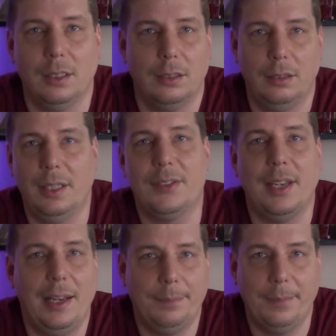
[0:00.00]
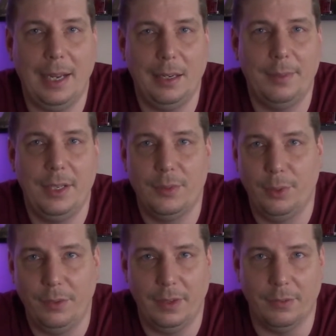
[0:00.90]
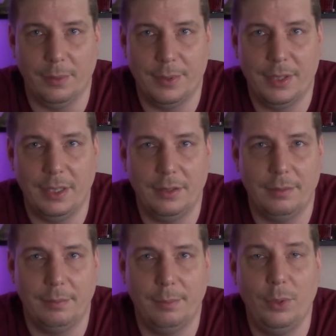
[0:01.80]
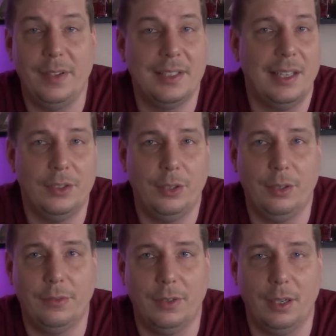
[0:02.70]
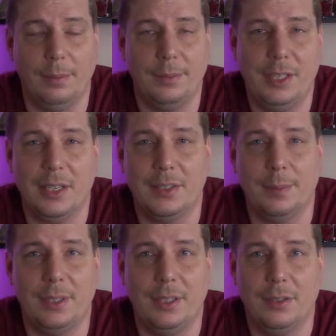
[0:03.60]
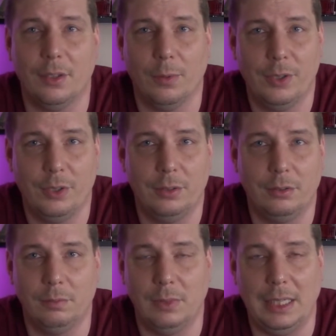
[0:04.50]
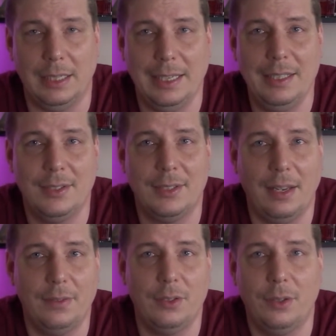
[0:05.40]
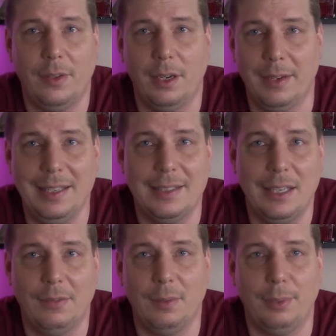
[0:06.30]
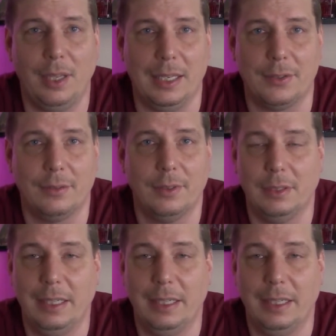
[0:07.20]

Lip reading: Let's say AMD's moving Zen 2 from TSMC's original N7 to their N7 Plus,